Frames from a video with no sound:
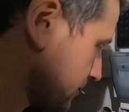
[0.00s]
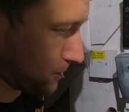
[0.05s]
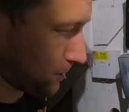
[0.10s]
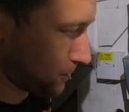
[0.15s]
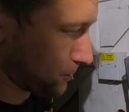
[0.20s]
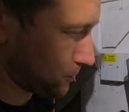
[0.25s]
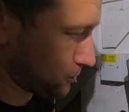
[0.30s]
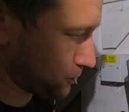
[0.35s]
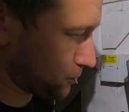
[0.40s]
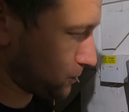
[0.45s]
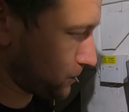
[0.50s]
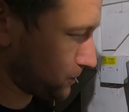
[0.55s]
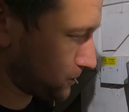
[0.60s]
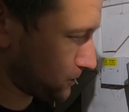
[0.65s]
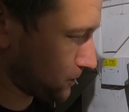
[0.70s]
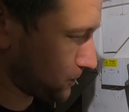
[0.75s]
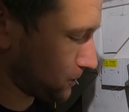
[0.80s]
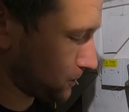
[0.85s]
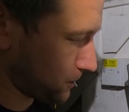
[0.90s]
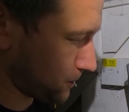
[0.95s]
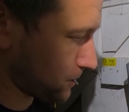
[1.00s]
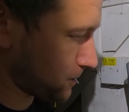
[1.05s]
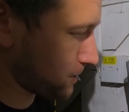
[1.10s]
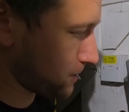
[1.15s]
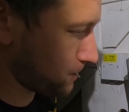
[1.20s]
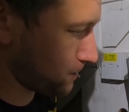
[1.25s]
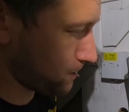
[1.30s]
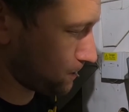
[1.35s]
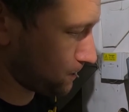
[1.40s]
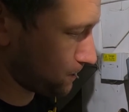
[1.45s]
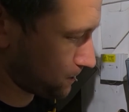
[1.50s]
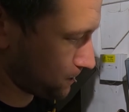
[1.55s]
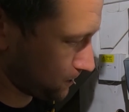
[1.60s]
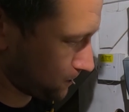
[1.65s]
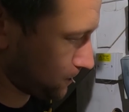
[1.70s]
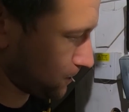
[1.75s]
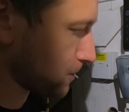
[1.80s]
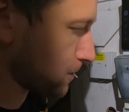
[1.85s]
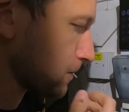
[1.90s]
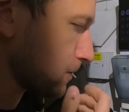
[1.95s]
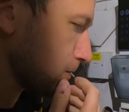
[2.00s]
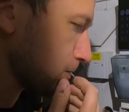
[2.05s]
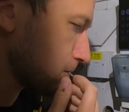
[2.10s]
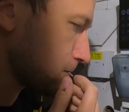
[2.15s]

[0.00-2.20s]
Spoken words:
So you just twist it like that to get it